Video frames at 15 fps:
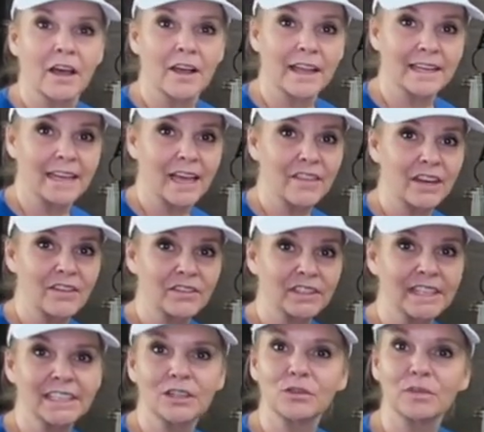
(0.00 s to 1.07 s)
Okay, now that I've
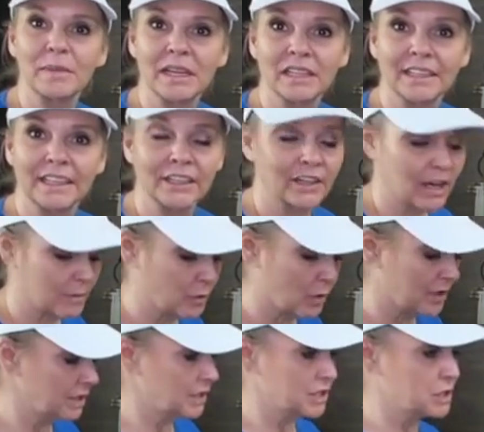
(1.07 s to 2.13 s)
cleaned it with my cleaner, I'm
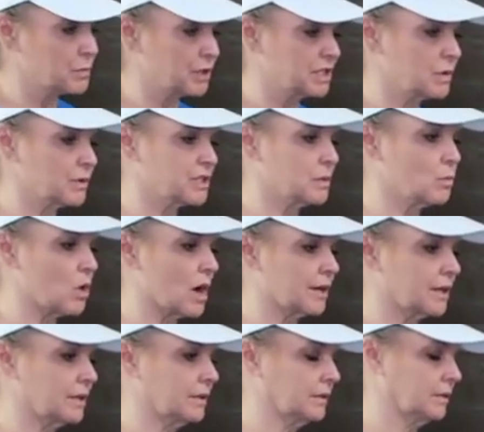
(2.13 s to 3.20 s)
going to just spritz it with some
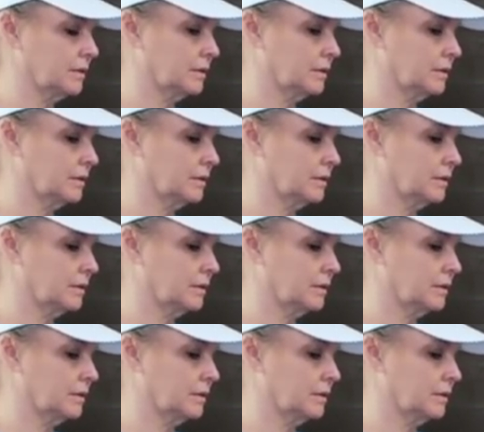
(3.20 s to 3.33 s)
water.